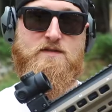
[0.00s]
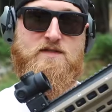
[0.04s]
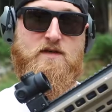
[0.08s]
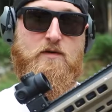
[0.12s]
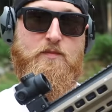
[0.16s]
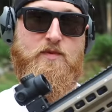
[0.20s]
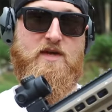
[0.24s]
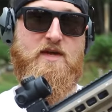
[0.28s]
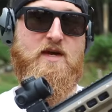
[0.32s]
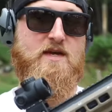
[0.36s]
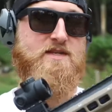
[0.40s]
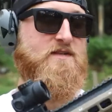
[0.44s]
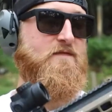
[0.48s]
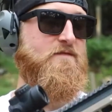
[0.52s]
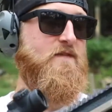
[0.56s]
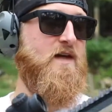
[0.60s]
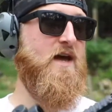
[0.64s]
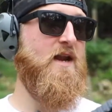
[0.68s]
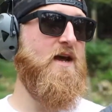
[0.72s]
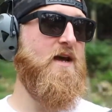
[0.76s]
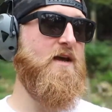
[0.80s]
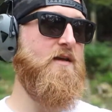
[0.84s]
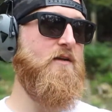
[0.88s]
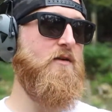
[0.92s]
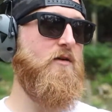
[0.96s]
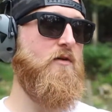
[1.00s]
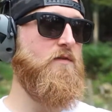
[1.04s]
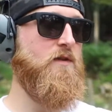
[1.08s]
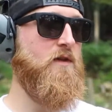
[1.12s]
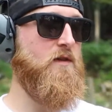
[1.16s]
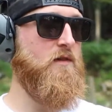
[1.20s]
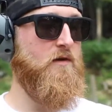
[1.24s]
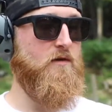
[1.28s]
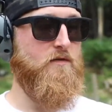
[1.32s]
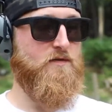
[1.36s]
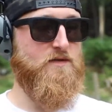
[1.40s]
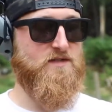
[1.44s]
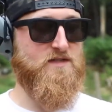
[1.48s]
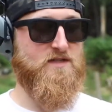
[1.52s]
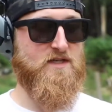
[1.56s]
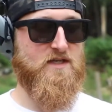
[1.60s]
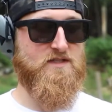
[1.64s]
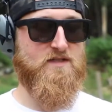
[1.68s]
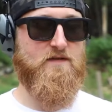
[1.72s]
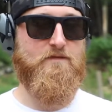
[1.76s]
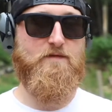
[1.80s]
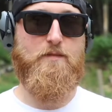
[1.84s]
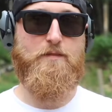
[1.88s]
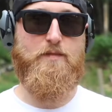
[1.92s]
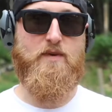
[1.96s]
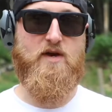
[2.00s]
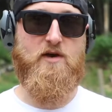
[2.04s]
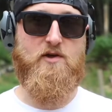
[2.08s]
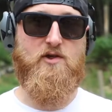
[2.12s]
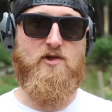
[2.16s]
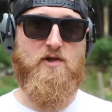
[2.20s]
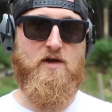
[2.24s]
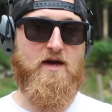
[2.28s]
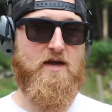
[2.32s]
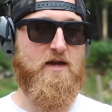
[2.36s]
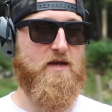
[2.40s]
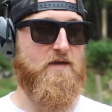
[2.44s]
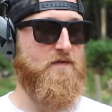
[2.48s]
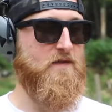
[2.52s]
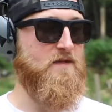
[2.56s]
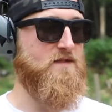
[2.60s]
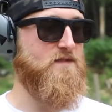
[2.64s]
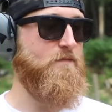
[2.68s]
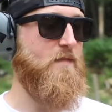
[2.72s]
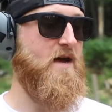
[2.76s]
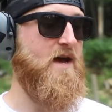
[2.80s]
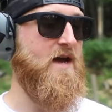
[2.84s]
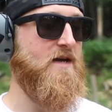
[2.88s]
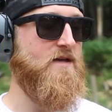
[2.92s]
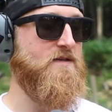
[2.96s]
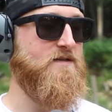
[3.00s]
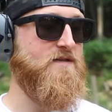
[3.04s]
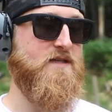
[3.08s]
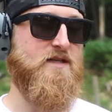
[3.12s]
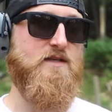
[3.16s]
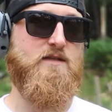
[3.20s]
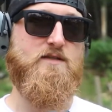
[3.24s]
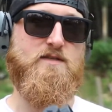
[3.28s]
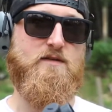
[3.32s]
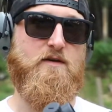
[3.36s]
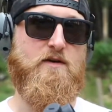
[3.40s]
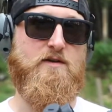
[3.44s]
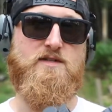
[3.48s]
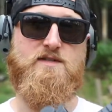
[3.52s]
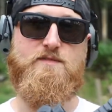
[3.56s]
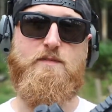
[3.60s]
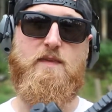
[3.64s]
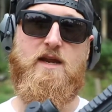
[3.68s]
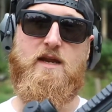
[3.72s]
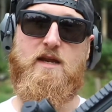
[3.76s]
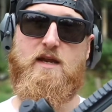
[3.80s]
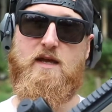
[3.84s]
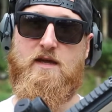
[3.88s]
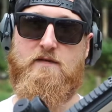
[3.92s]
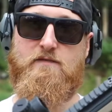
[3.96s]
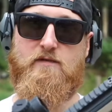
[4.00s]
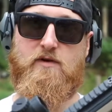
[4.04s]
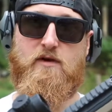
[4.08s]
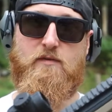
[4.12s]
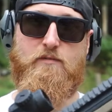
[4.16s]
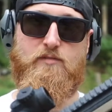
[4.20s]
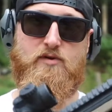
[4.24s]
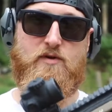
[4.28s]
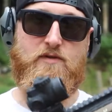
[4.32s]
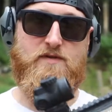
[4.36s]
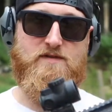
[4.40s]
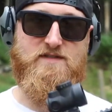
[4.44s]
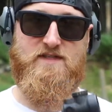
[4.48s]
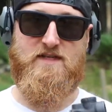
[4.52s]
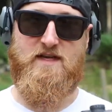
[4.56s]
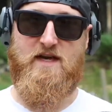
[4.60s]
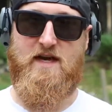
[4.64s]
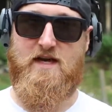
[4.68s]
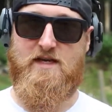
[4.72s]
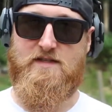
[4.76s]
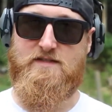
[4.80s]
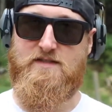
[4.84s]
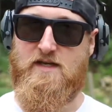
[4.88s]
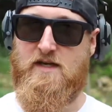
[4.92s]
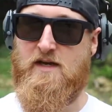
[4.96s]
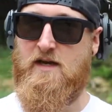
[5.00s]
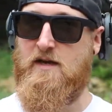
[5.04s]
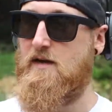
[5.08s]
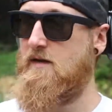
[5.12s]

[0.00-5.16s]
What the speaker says: So because of that, I could only load 6 of the buckshot in this magazine, so I just made it even on both sides.